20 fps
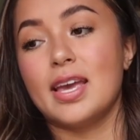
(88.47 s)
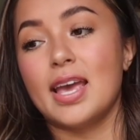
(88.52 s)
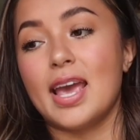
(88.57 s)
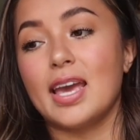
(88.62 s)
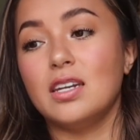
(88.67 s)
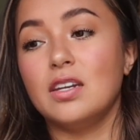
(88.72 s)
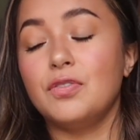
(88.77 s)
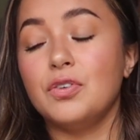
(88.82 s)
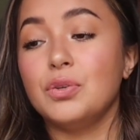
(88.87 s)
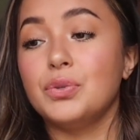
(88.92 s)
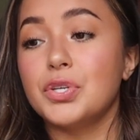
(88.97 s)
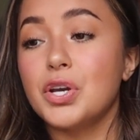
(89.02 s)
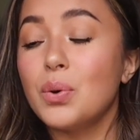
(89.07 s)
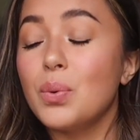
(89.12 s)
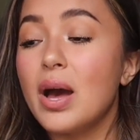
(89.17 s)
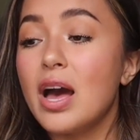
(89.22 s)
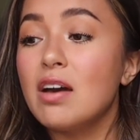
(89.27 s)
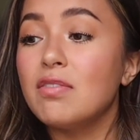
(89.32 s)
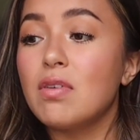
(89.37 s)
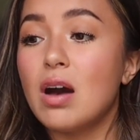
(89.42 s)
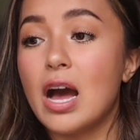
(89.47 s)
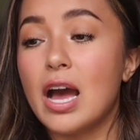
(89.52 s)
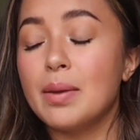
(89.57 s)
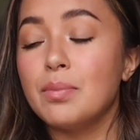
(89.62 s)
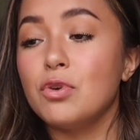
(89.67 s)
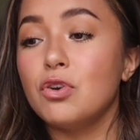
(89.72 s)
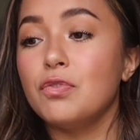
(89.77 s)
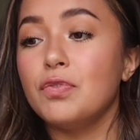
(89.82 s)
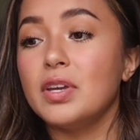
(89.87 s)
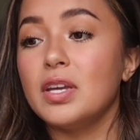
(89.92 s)
And if you don't have
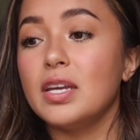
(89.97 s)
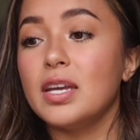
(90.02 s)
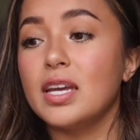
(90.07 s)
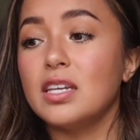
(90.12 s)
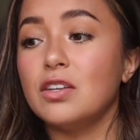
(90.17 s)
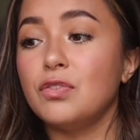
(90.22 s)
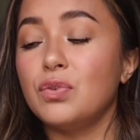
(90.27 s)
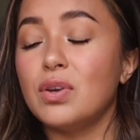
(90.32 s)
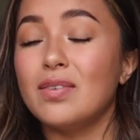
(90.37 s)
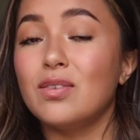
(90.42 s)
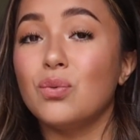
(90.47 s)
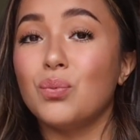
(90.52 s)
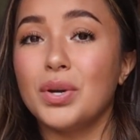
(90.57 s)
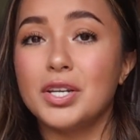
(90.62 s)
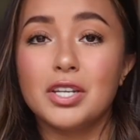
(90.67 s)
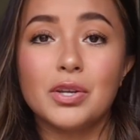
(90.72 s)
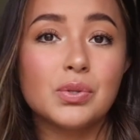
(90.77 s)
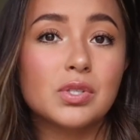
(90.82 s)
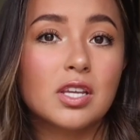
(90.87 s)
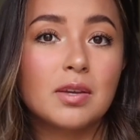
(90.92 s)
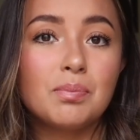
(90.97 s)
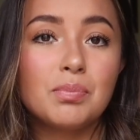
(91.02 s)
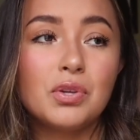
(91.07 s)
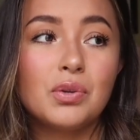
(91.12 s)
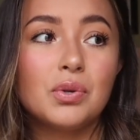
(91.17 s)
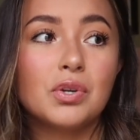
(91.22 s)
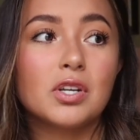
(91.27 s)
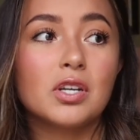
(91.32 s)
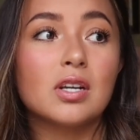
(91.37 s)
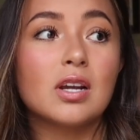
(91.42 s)
iMovie and if you have a Windows
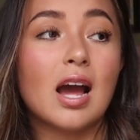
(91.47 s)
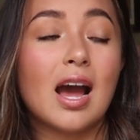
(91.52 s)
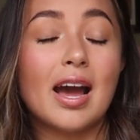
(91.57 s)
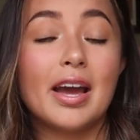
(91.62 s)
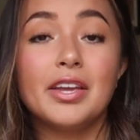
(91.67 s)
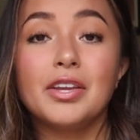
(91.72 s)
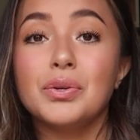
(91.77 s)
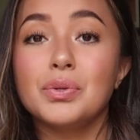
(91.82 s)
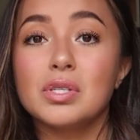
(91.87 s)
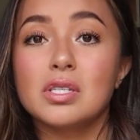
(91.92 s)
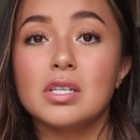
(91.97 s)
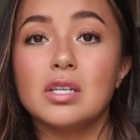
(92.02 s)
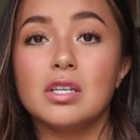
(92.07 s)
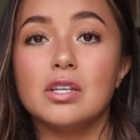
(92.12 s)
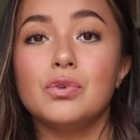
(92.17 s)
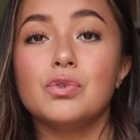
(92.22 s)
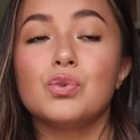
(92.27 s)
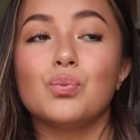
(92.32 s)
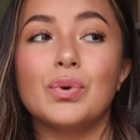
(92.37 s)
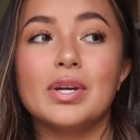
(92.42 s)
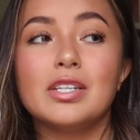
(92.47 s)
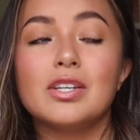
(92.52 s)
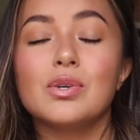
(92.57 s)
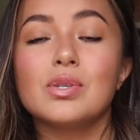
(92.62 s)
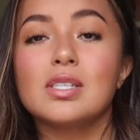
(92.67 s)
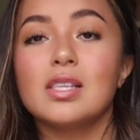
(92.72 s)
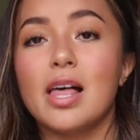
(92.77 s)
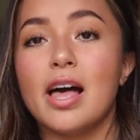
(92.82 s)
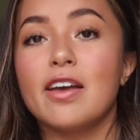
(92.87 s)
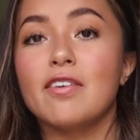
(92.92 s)
computer, I used to use
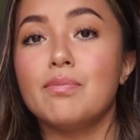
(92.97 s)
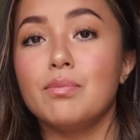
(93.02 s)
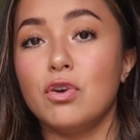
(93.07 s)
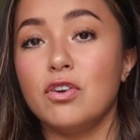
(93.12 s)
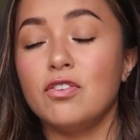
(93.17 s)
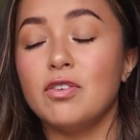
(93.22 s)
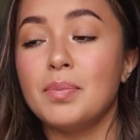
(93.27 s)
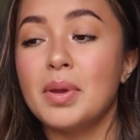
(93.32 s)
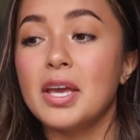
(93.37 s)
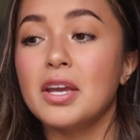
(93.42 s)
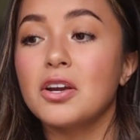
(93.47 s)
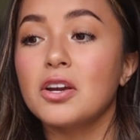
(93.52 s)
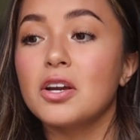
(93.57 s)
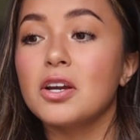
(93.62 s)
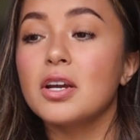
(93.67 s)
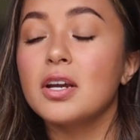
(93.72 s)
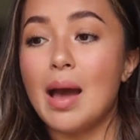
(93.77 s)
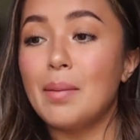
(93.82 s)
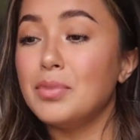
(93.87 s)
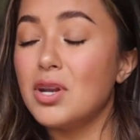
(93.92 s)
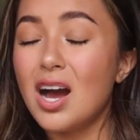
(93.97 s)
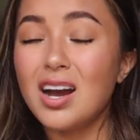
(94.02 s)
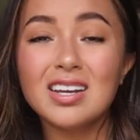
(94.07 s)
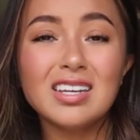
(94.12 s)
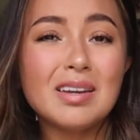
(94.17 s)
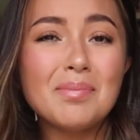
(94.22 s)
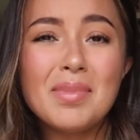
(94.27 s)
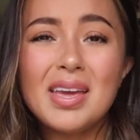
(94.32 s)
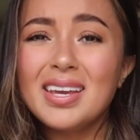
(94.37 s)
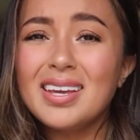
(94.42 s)
Windows Live Movie Maker. I'm not
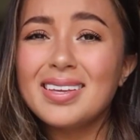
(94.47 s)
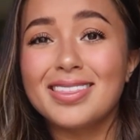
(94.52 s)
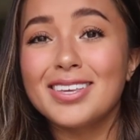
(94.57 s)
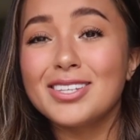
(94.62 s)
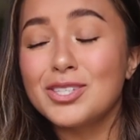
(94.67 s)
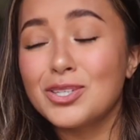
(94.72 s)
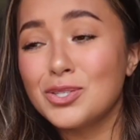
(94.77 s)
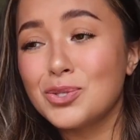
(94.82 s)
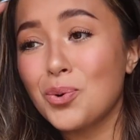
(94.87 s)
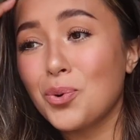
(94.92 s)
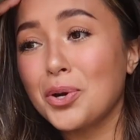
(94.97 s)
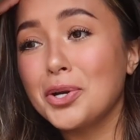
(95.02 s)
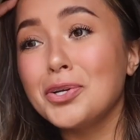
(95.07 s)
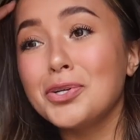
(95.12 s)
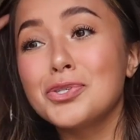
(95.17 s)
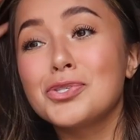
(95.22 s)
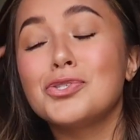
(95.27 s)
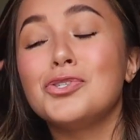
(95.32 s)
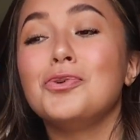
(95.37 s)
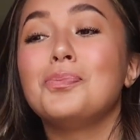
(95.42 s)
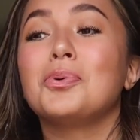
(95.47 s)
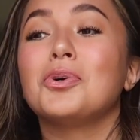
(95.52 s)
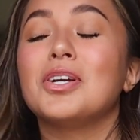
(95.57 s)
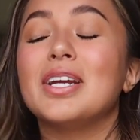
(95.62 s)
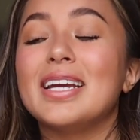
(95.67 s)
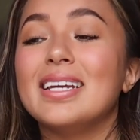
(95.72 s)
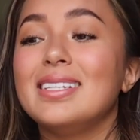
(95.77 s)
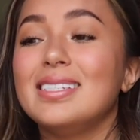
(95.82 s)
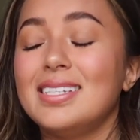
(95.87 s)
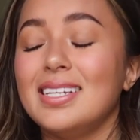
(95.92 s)
gonna make the tutorial super
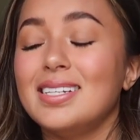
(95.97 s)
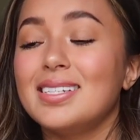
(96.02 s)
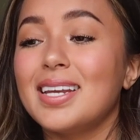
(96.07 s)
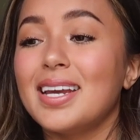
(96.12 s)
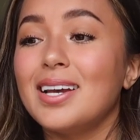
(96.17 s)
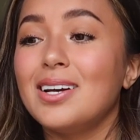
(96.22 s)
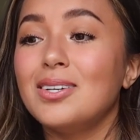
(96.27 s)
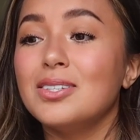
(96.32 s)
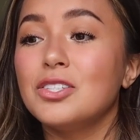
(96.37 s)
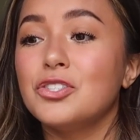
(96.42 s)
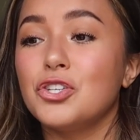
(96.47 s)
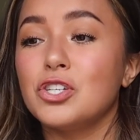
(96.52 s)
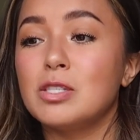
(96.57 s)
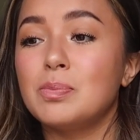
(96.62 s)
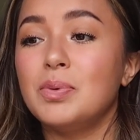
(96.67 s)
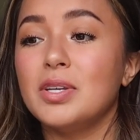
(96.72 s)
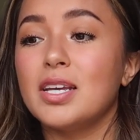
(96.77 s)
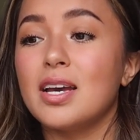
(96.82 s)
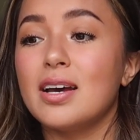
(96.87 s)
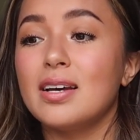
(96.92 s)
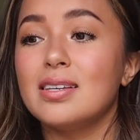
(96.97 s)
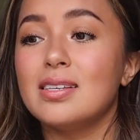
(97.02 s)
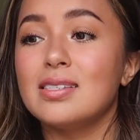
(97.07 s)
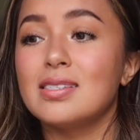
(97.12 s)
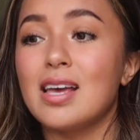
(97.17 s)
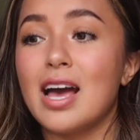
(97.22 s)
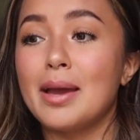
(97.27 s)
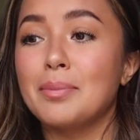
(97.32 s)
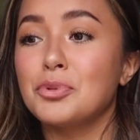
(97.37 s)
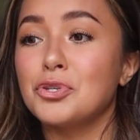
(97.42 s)
in detail just
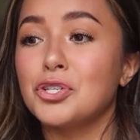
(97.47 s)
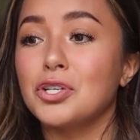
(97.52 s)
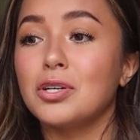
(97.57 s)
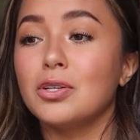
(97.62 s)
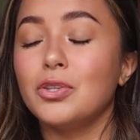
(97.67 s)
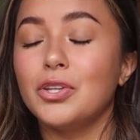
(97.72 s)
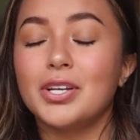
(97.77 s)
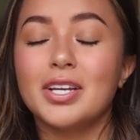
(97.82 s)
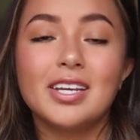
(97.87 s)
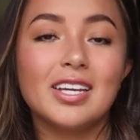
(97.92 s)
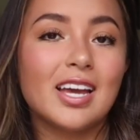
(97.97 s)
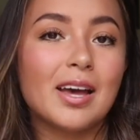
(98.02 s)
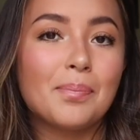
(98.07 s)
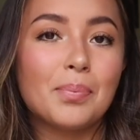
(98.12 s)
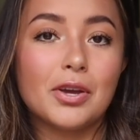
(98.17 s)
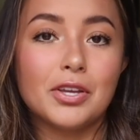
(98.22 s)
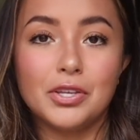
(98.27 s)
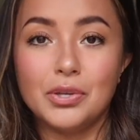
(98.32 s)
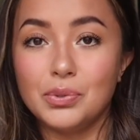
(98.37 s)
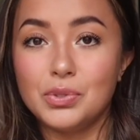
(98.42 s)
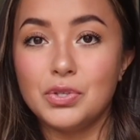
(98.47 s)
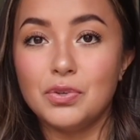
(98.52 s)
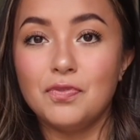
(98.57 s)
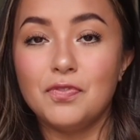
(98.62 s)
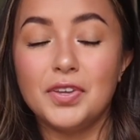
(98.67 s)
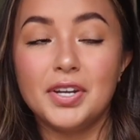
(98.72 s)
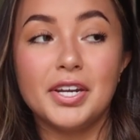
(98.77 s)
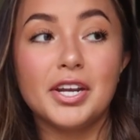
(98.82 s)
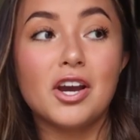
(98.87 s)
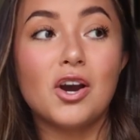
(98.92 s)
because I'm sure looking up a YouTube
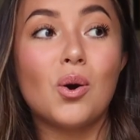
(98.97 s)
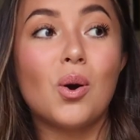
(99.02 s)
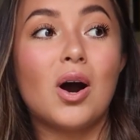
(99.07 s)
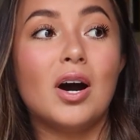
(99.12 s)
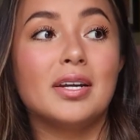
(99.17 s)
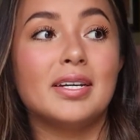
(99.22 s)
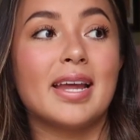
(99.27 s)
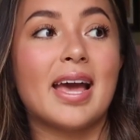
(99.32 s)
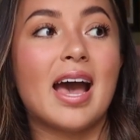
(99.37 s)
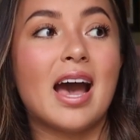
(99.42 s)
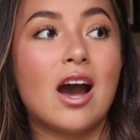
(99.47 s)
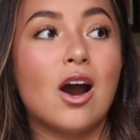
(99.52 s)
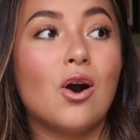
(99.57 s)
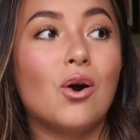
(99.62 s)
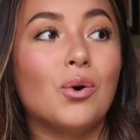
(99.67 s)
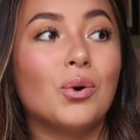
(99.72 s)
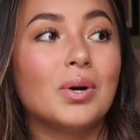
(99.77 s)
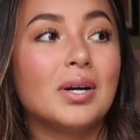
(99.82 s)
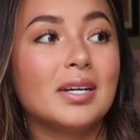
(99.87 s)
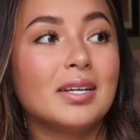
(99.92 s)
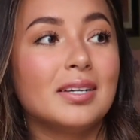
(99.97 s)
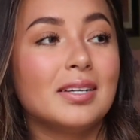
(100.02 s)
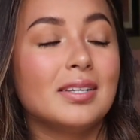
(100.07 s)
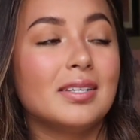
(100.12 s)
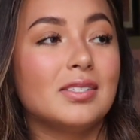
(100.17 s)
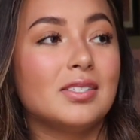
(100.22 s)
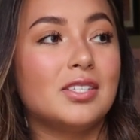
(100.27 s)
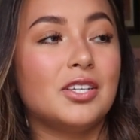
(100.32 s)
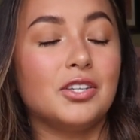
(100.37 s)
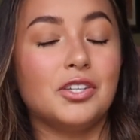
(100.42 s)
video on how
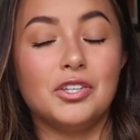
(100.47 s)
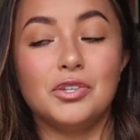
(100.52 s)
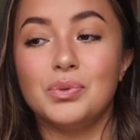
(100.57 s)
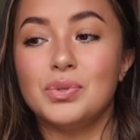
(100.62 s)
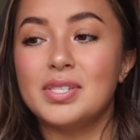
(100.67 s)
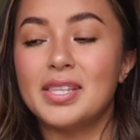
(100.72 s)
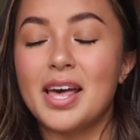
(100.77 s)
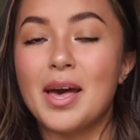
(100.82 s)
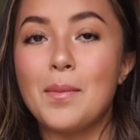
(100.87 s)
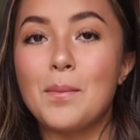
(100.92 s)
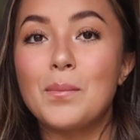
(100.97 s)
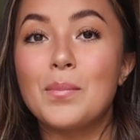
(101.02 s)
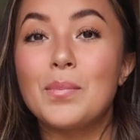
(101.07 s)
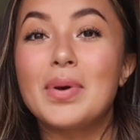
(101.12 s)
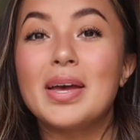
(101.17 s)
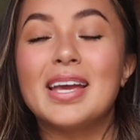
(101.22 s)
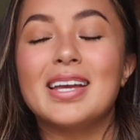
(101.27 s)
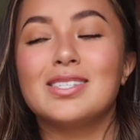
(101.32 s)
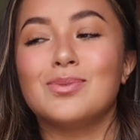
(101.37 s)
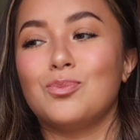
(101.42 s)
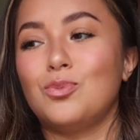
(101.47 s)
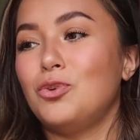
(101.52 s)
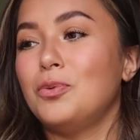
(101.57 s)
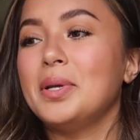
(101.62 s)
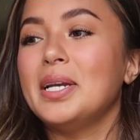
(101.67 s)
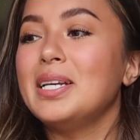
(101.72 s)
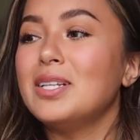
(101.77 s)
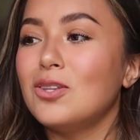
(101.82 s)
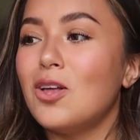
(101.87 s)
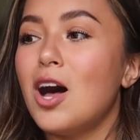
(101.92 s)
to use them will
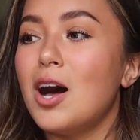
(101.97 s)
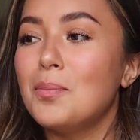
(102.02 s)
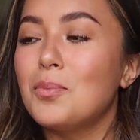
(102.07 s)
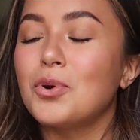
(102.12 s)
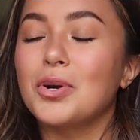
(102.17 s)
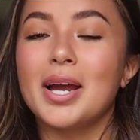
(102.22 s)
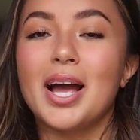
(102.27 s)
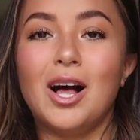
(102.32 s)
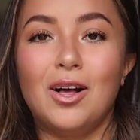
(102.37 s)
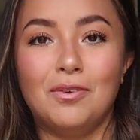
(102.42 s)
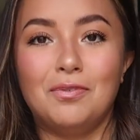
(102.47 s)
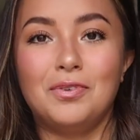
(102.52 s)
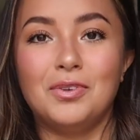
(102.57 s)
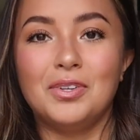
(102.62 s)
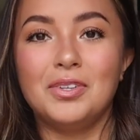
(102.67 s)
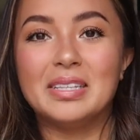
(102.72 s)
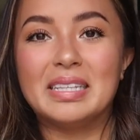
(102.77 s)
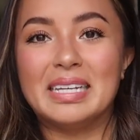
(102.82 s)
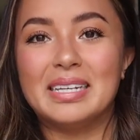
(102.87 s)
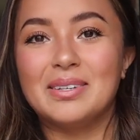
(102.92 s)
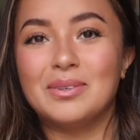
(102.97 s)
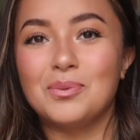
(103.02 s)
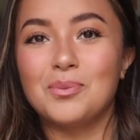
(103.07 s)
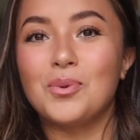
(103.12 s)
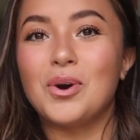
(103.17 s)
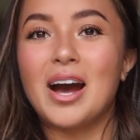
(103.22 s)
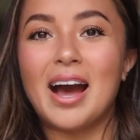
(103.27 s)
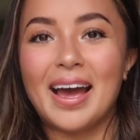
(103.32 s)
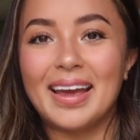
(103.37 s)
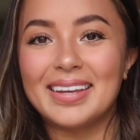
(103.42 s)
be a lot more helpful than
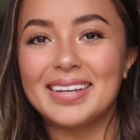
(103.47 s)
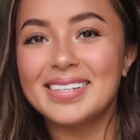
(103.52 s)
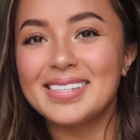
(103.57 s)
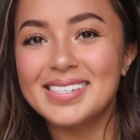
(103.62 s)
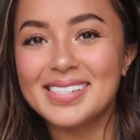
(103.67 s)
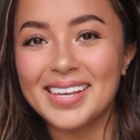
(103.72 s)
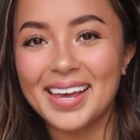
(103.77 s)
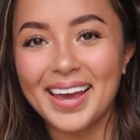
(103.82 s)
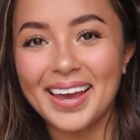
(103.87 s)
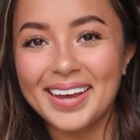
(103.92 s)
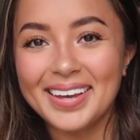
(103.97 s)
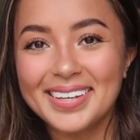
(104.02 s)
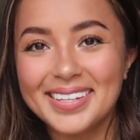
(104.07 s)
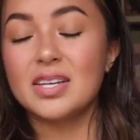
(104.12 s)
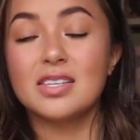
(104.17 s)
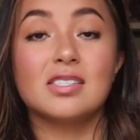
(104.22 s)
what I can say.